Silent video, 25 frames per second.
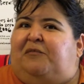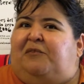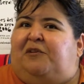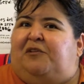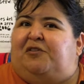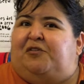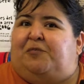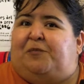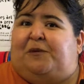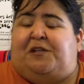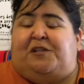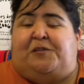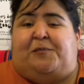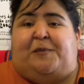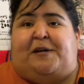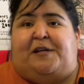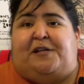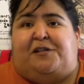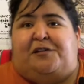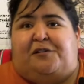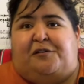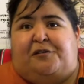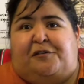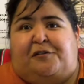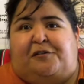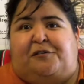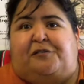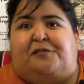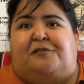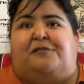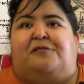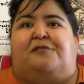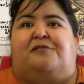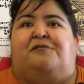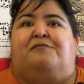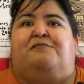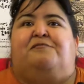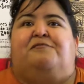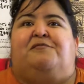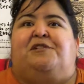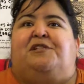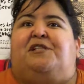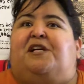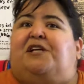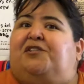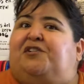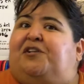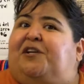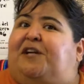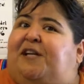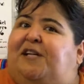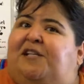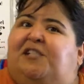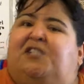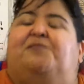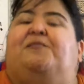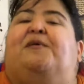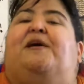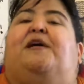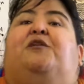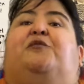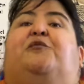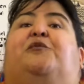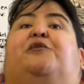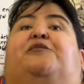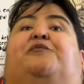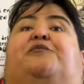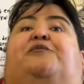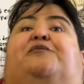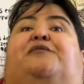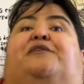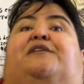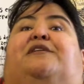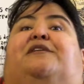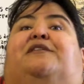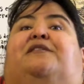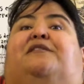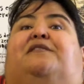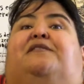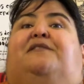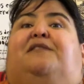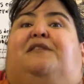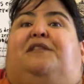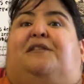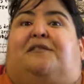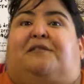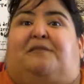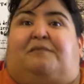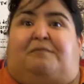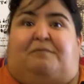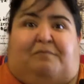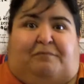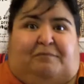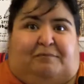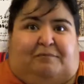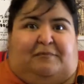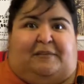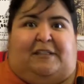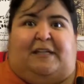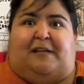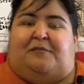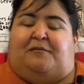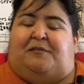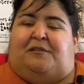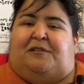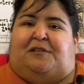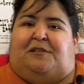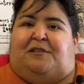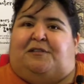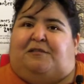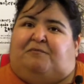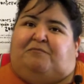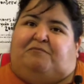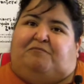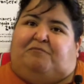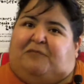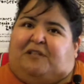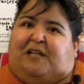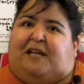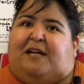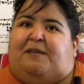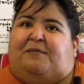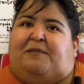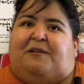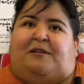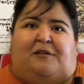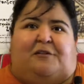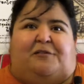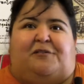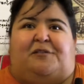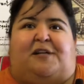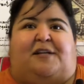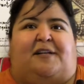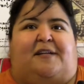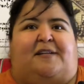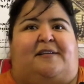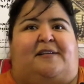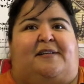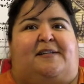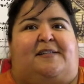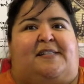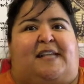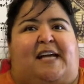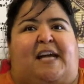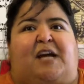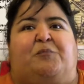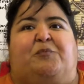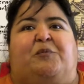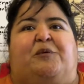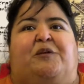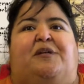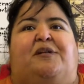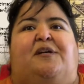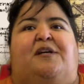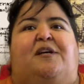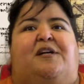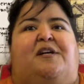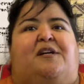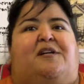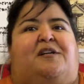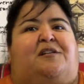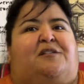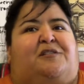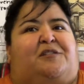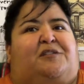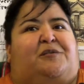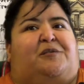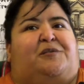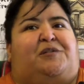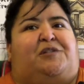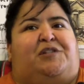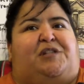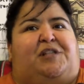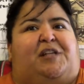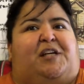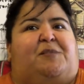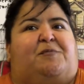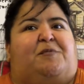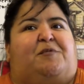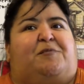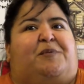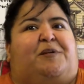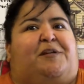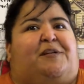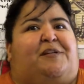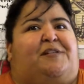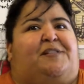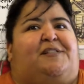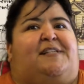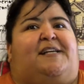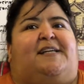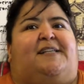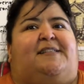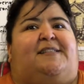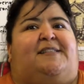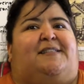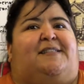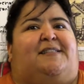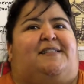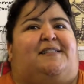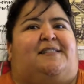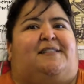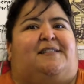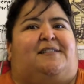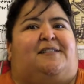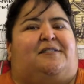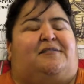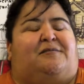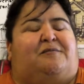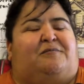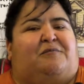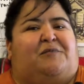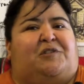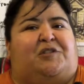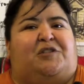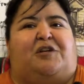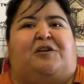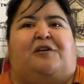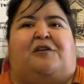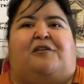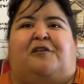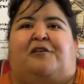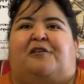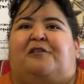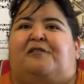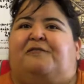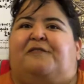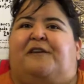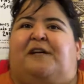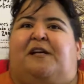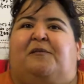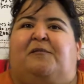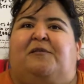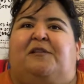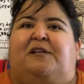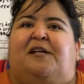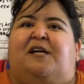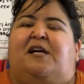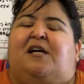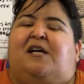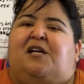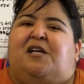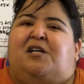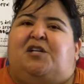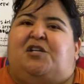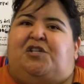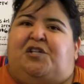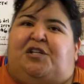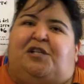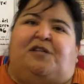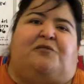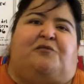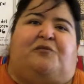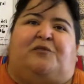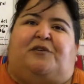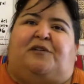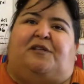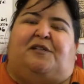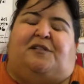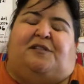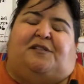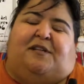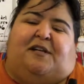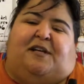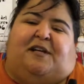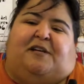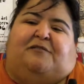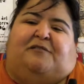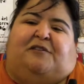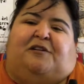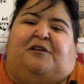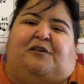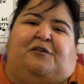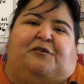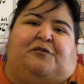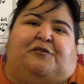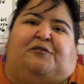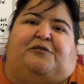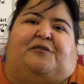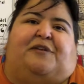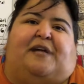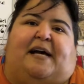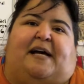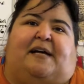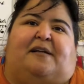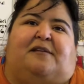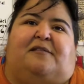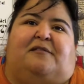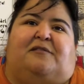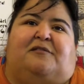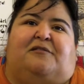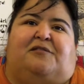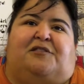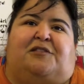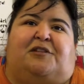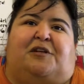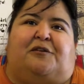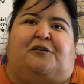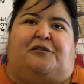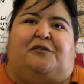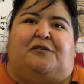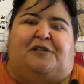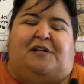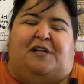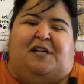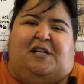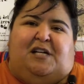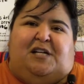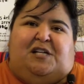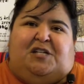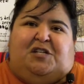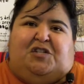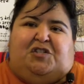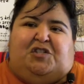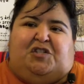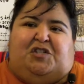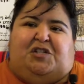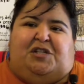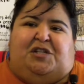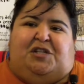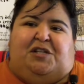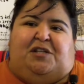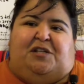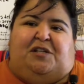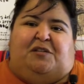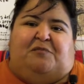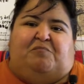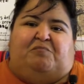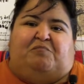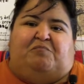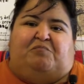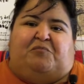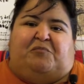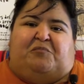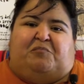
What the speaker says: you speak Spanish in school, you got your hand smacked with a ruler. You know, that was the time that those kind of things happened. So when she came up here to Texas, started her family, she didn't want us to have to go through that. So she